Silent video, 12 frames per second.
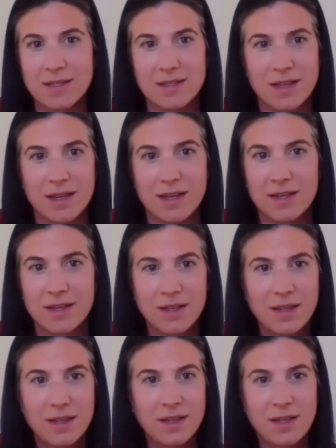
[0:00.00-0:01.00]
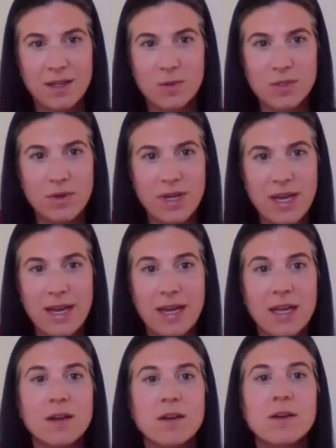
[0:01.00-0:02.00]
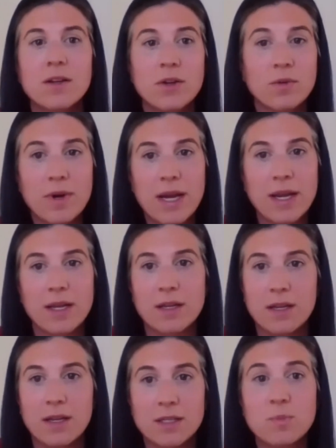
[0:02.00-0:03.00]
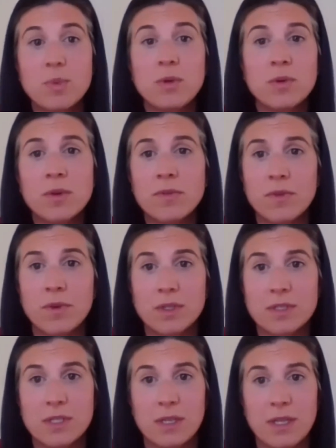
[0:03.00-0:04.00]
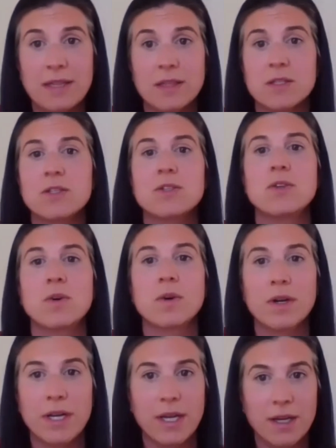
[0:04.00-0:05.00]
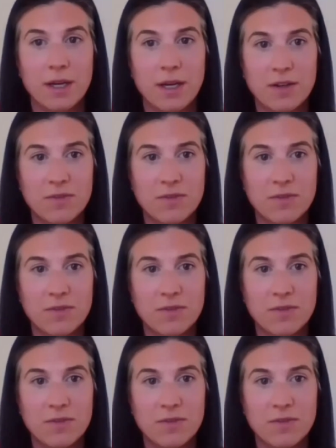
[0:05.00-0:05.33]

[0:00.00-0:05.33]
Like, it was okay. And you're right. It's beautiful to let the story